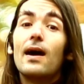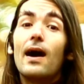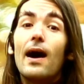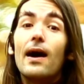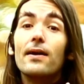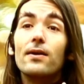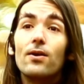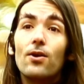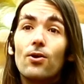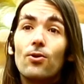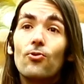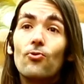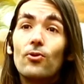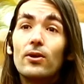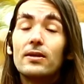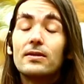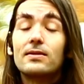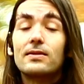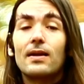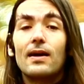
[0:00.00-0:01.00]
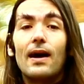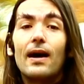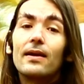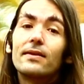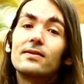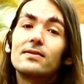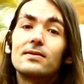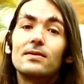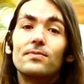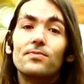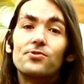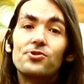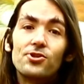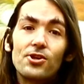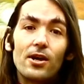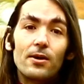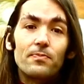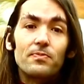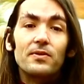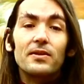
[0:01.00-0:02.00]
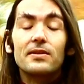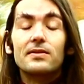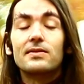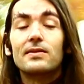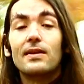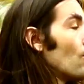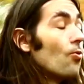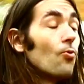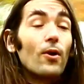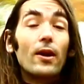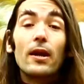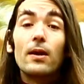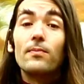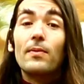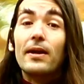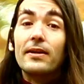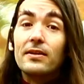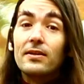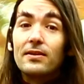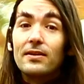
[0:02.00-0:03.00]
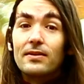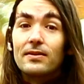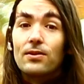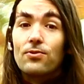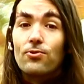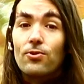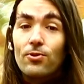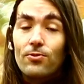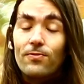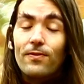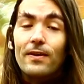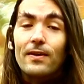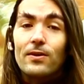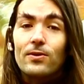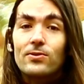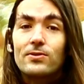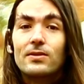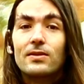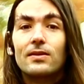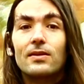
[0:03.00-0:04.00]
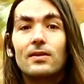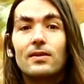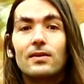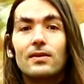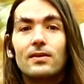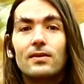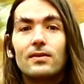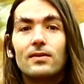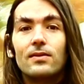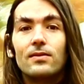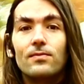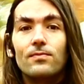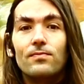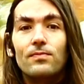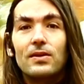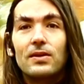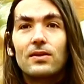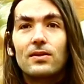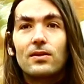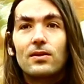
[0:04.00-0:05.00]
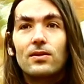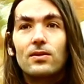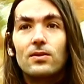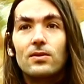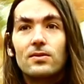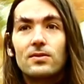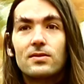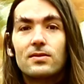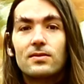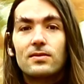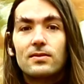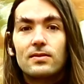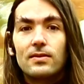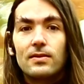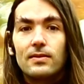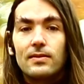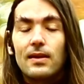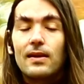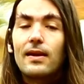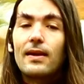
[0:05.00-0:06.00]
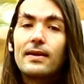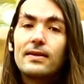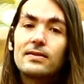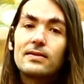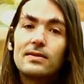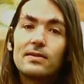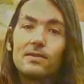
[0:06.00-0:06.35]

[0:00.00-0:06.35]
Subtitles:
I always add some sharpness when I'm editing the raw files, because the lens